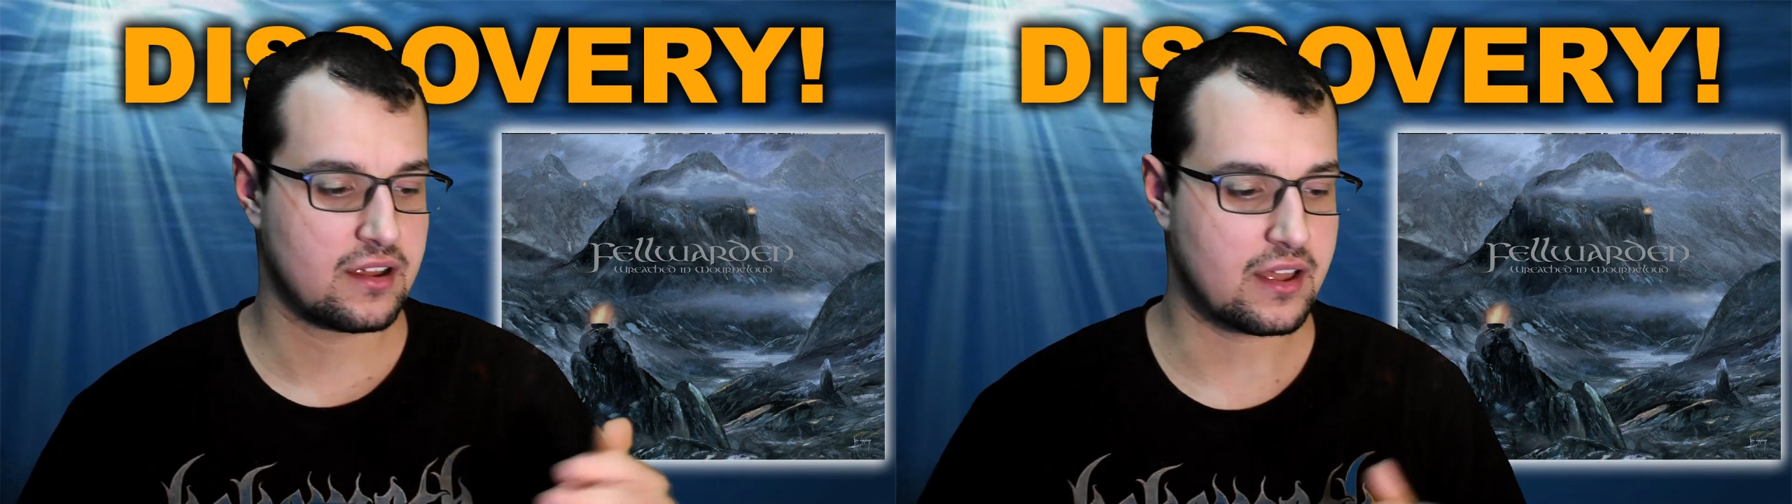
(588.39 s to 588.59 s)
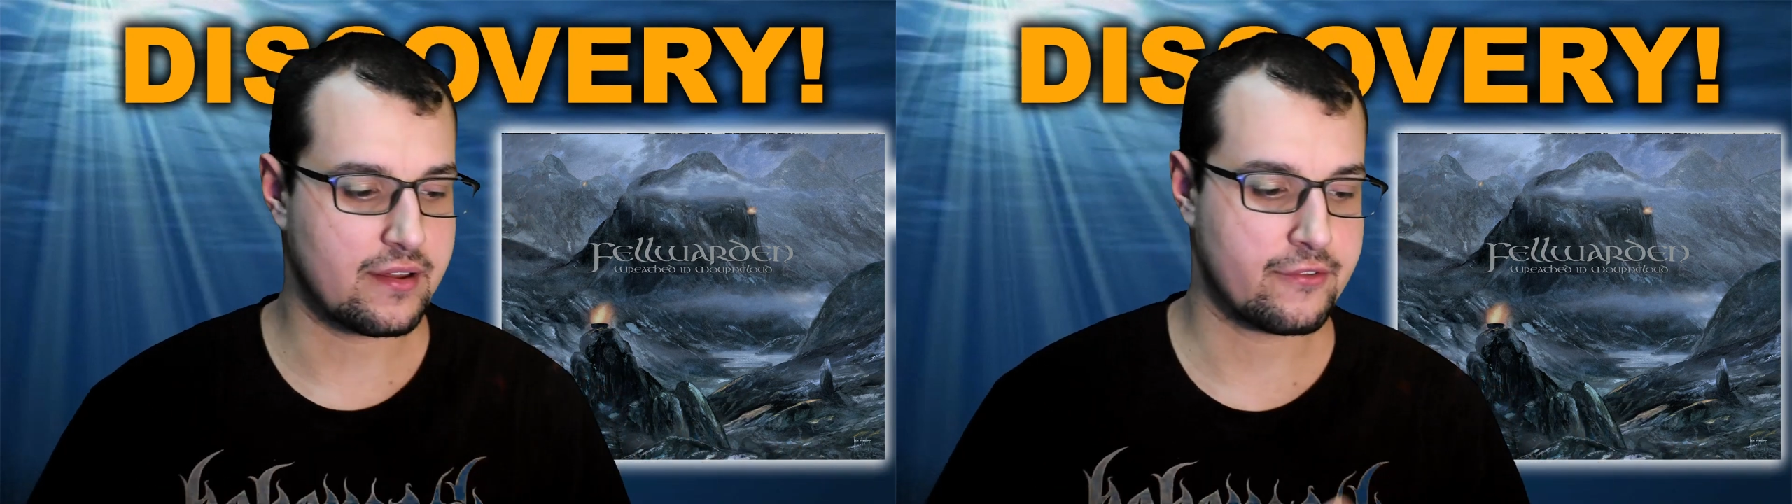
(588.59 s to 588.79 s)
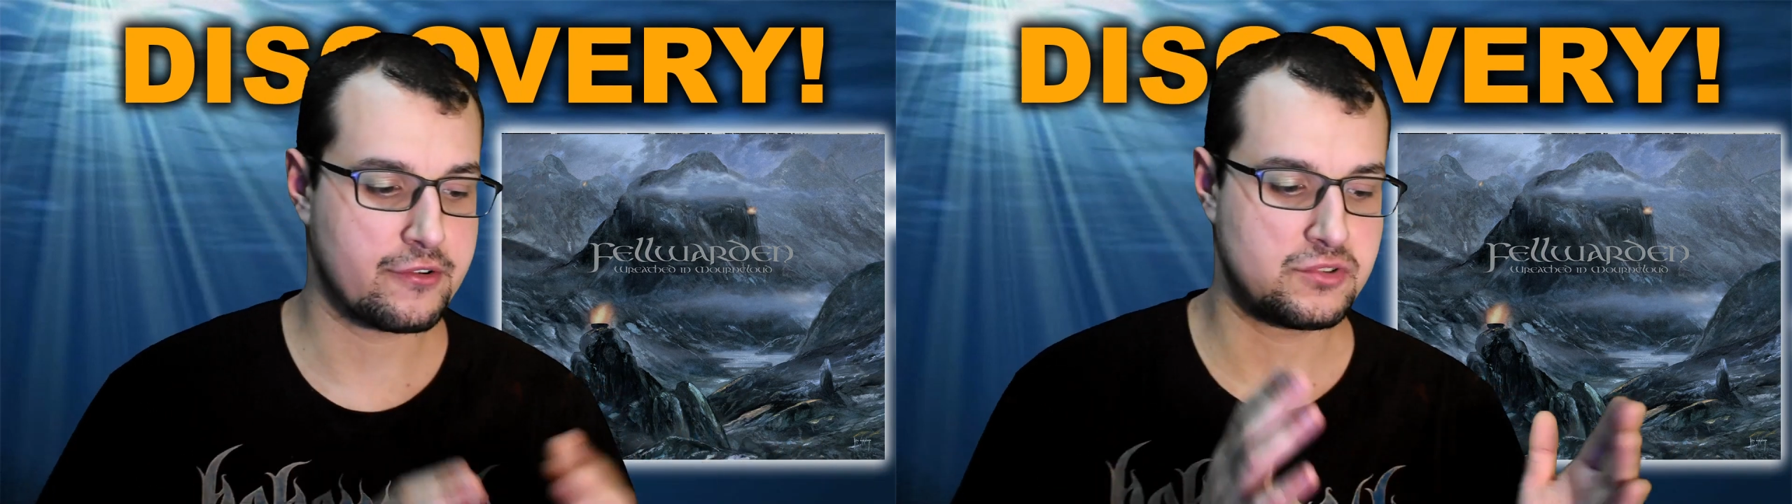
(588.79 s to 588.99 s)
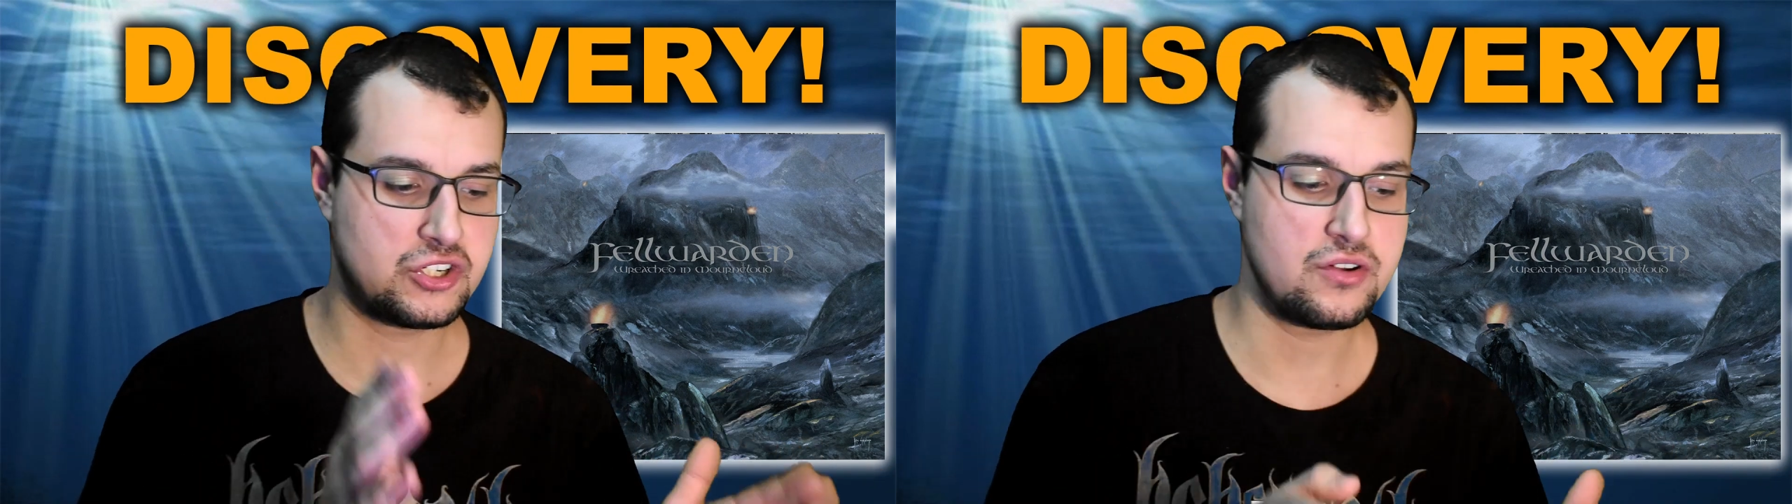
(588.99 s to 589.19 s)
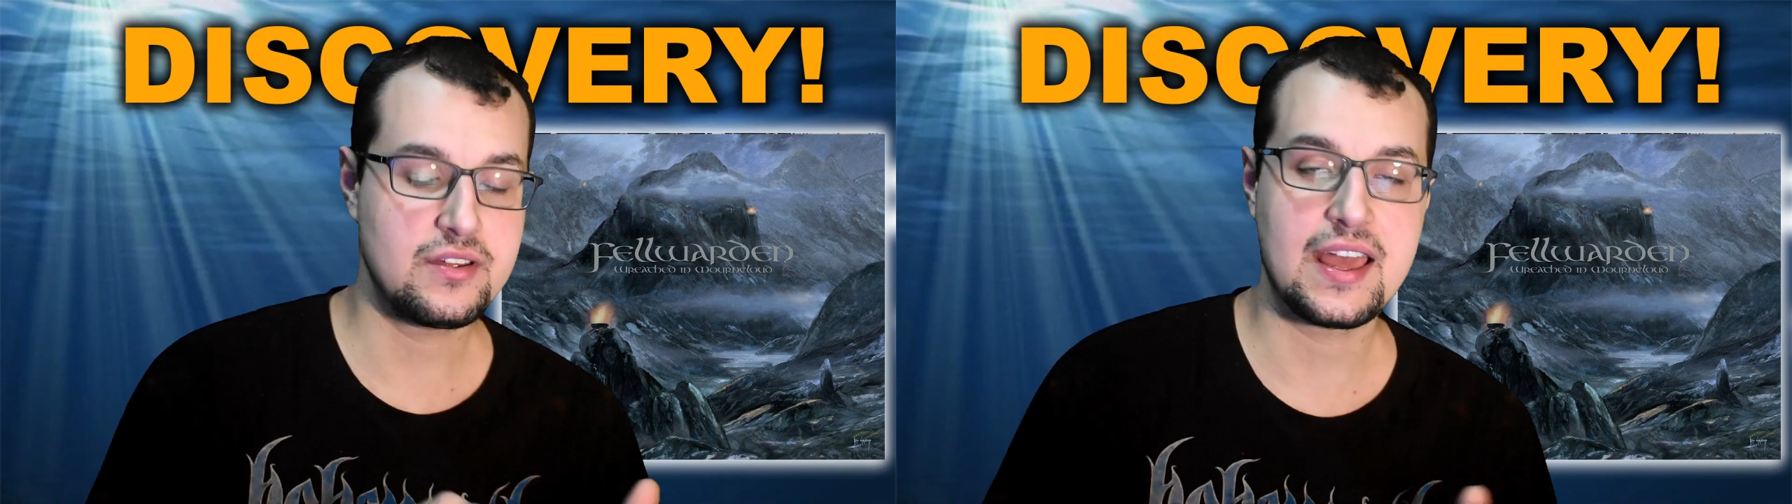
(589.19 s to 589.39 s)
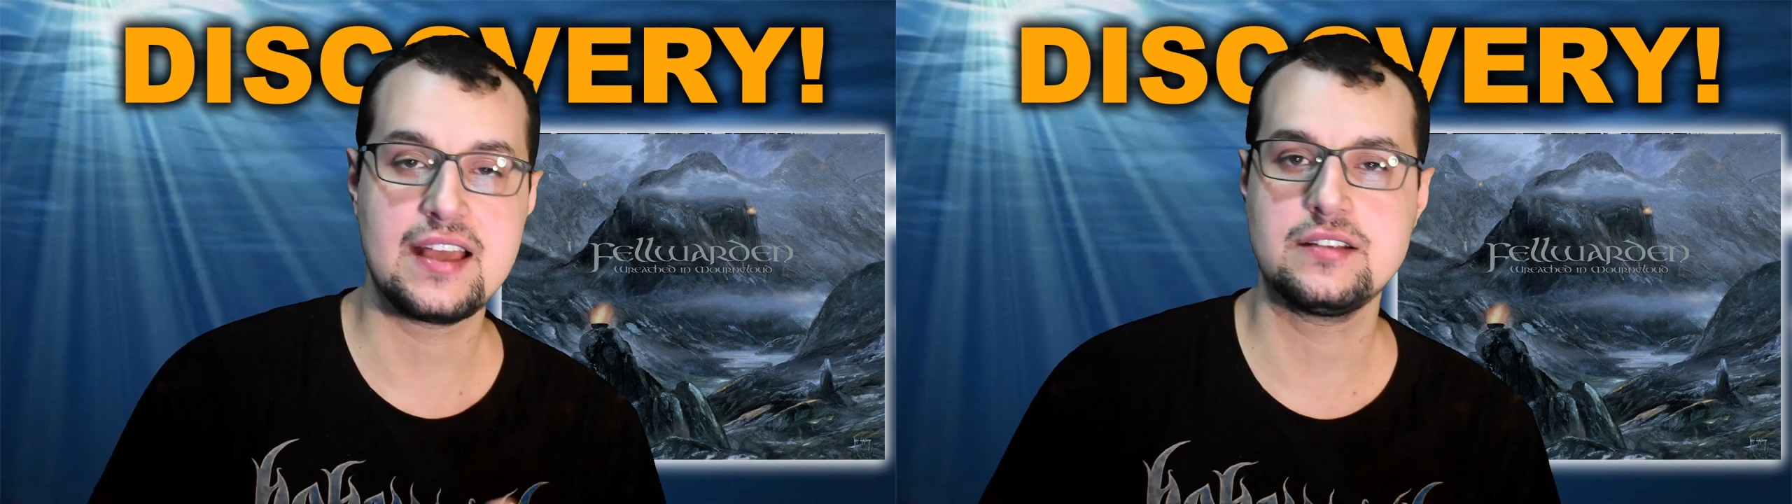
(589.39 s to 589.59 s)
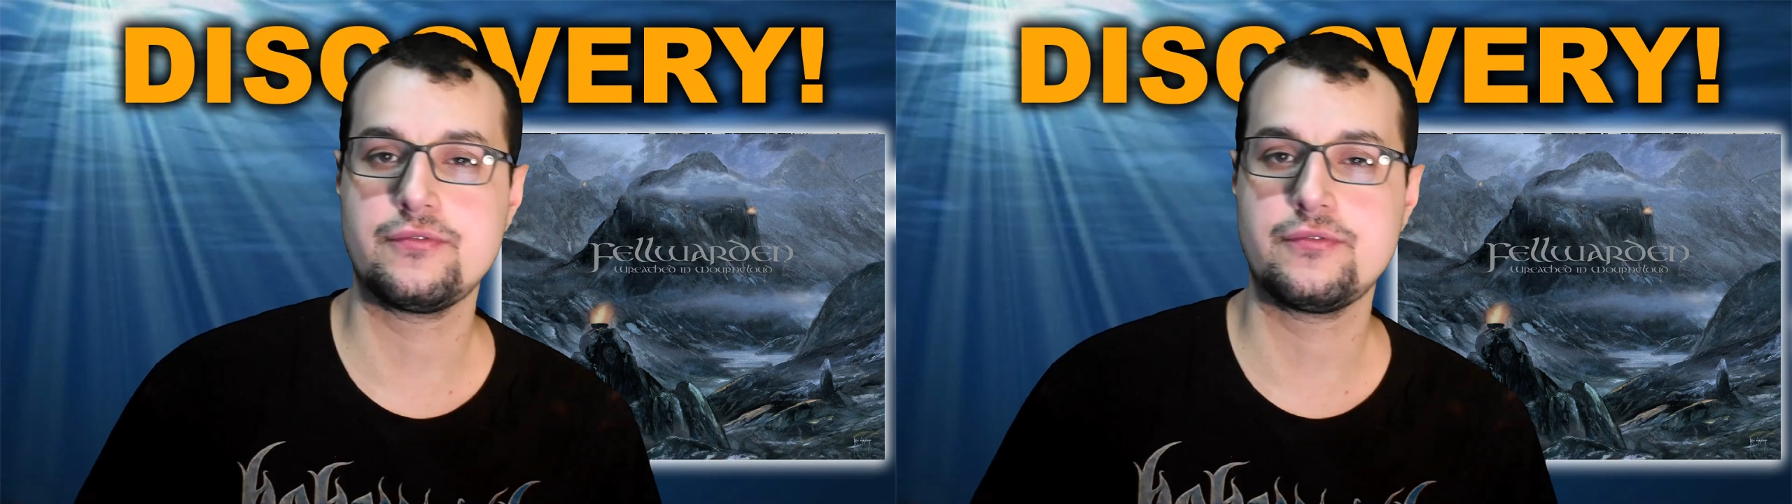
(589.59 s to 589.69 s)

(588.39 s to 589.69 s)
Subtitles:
going from shoegaze,